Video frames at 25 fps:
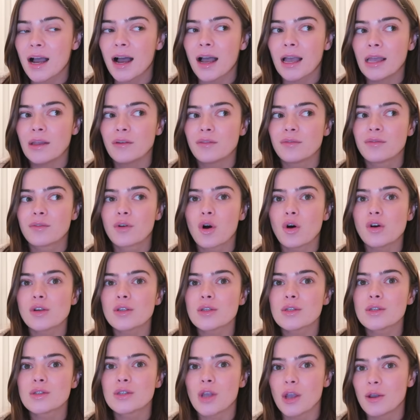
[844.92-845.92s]
I've
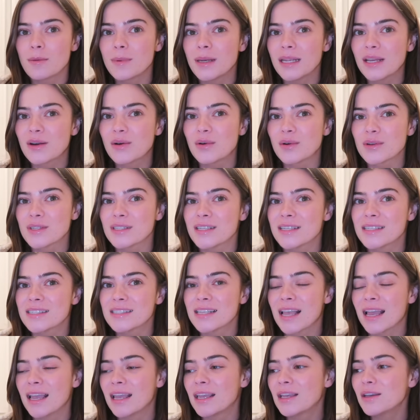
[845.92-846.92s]
got so many courses
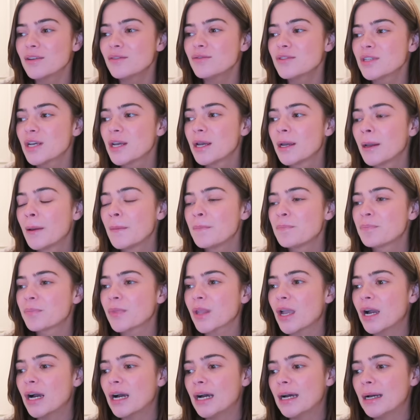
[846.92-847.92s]
saved,
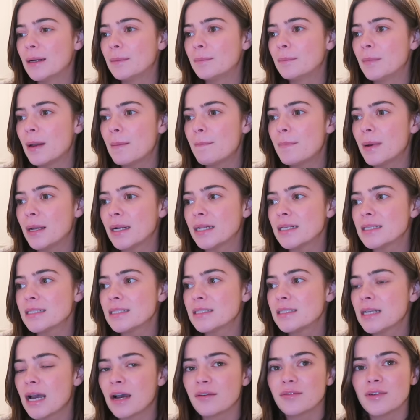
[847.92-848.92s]
but it's
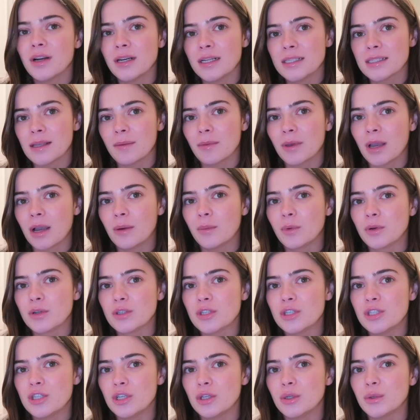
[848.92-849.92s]
definitely something I want
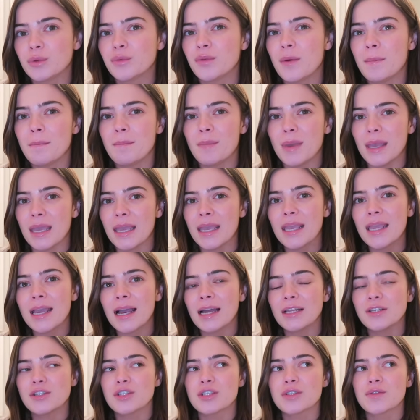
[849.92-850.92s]
to do for me
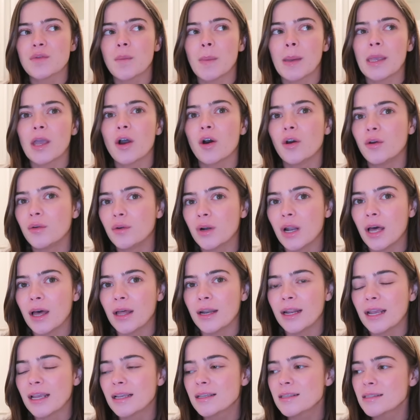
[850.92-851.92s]
and just for my own
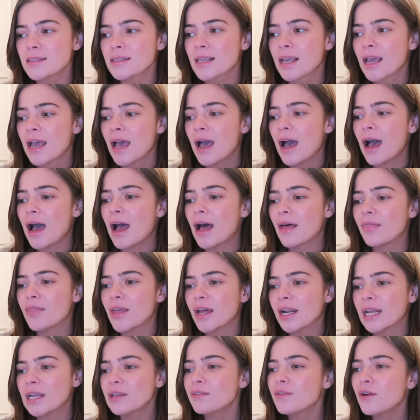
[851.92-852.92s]
learnings. And
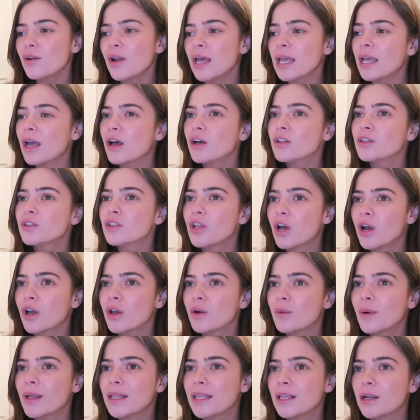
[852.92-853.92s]
then I feel like I'll
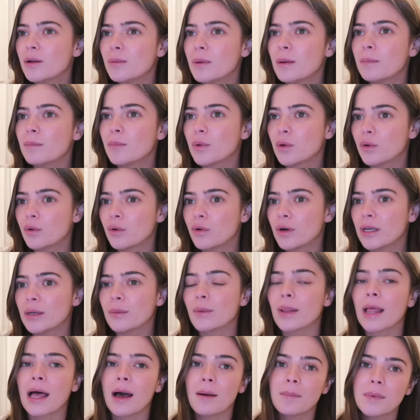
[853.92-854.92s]
know a little bit more. It
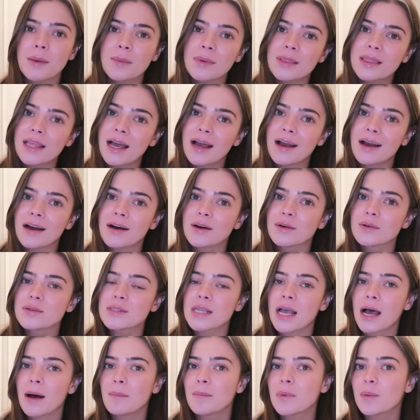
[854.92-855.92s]
will help me with the house,
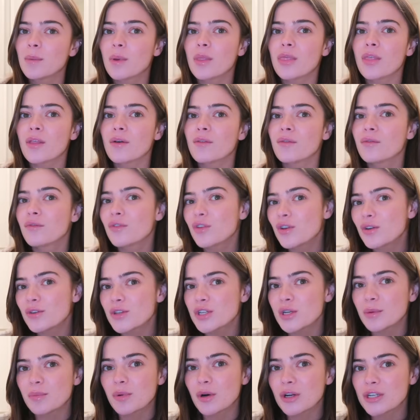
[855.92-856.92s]
help me with
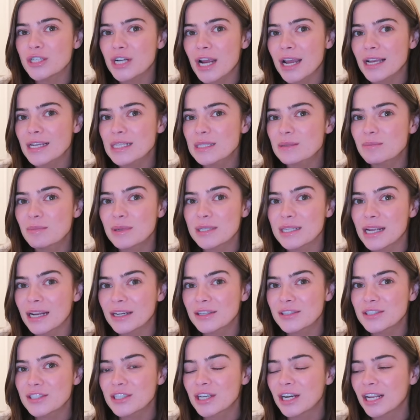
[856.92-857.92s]
future projects
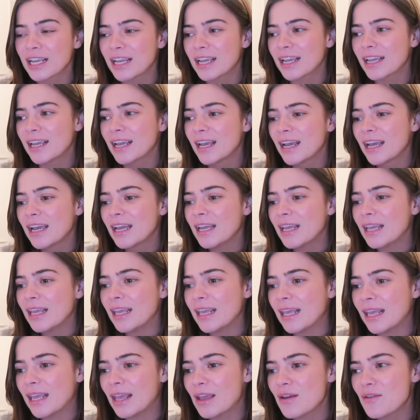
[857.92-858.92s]
potentially,
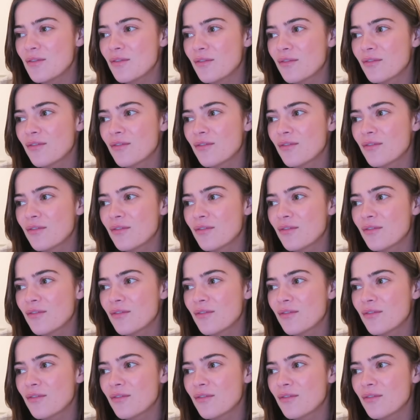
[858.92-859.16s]
if